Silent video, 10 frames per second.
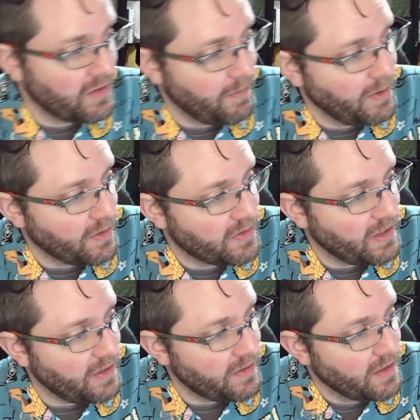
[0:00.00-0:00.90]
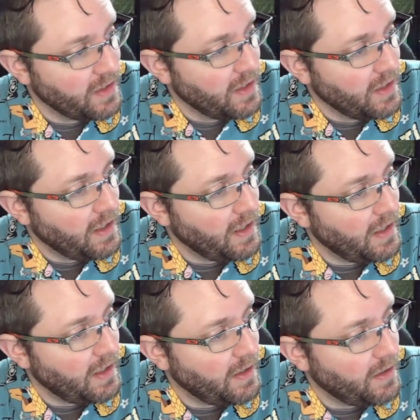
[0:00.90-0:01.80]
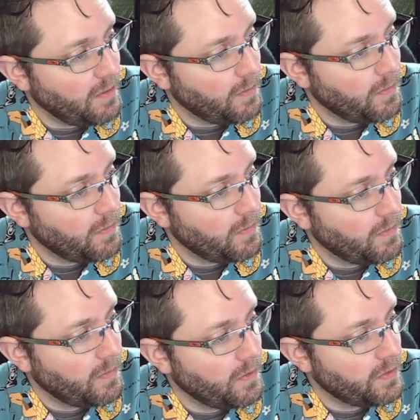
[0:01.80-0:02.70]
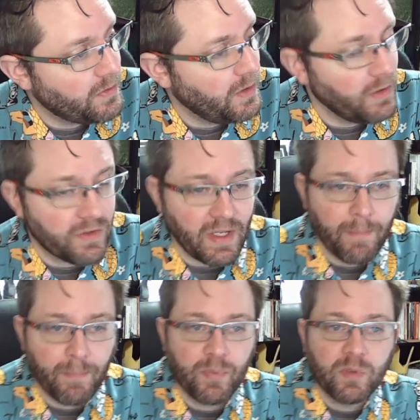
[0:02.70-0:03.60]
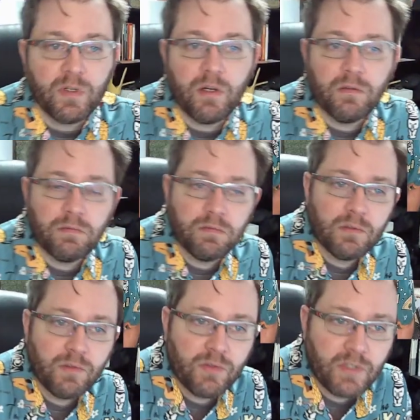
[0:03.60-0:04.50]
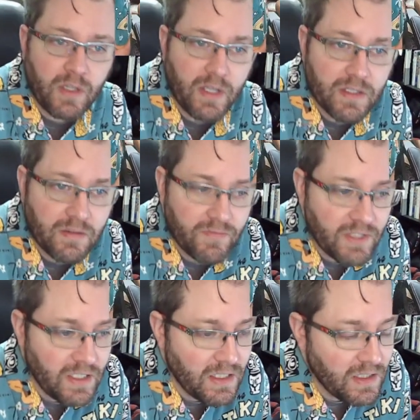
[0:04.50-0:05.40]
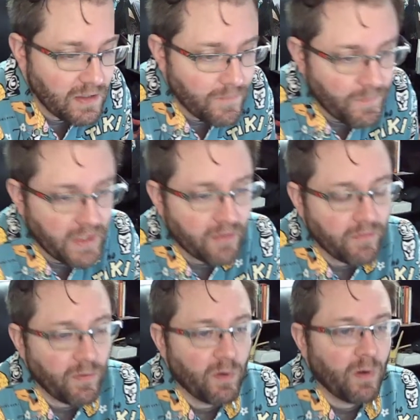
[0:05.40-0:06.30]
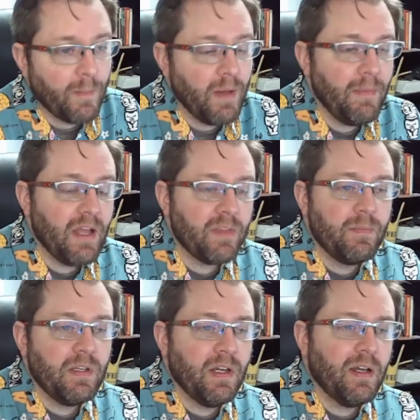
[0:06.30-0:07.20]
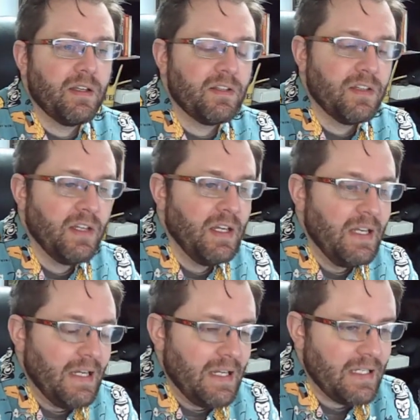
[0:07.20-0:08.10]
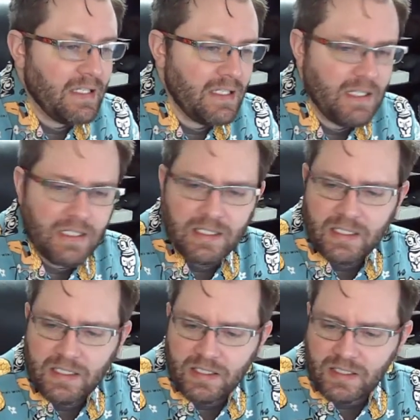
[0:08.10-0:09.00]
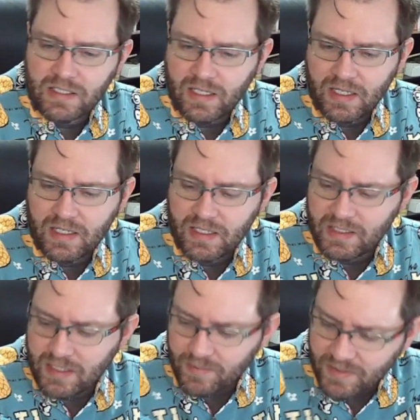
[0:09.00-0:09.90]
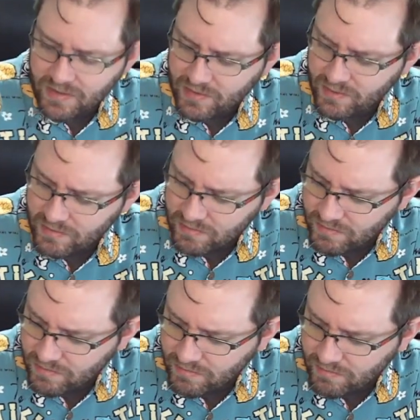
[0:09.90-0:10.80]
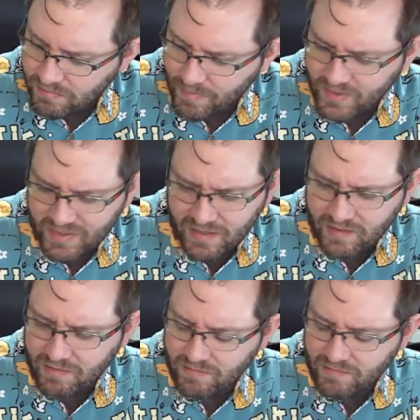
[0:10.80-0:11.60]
on both sides. So it looks like Bruno, who's done lots of DD for Bed Bath & Beyond, he is attempting to represent